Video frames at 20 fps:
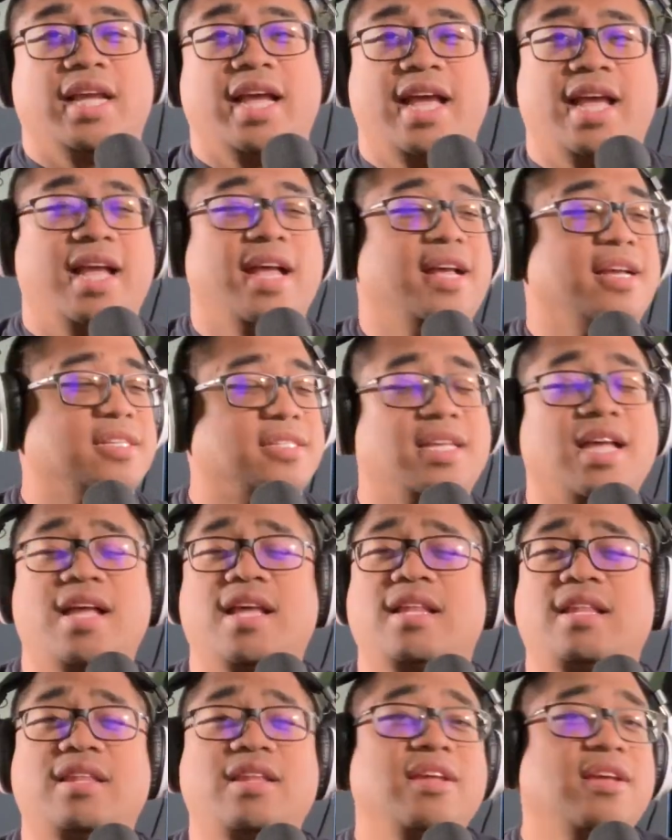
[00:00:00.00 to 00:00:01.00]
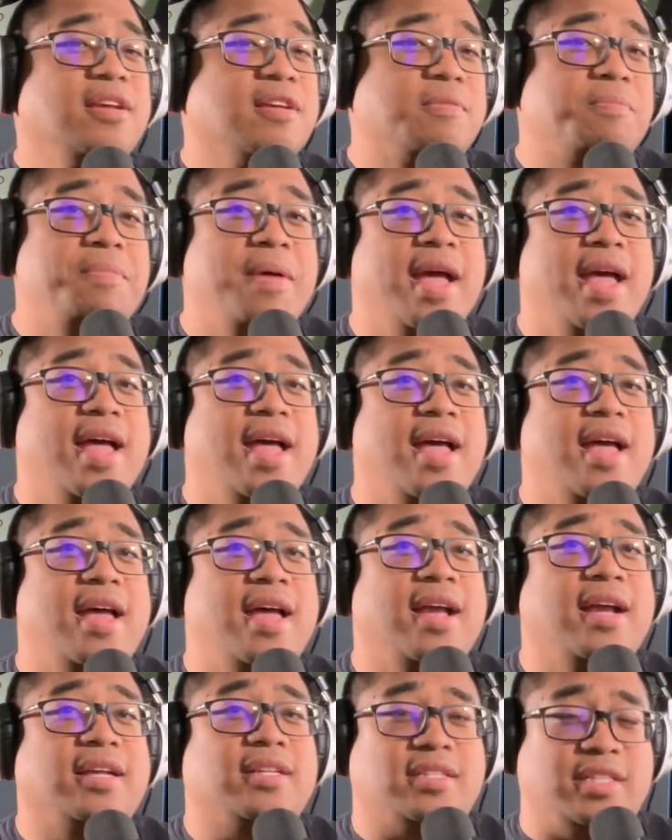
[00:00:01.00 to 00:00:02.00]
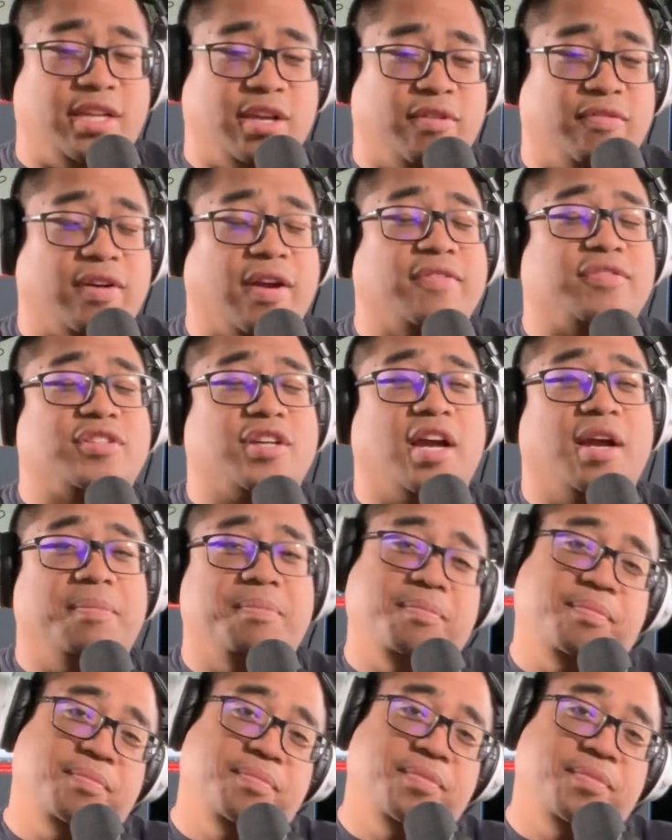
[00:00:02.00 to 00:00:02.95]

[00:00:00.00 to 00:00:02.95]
as I look back, D over F sharp,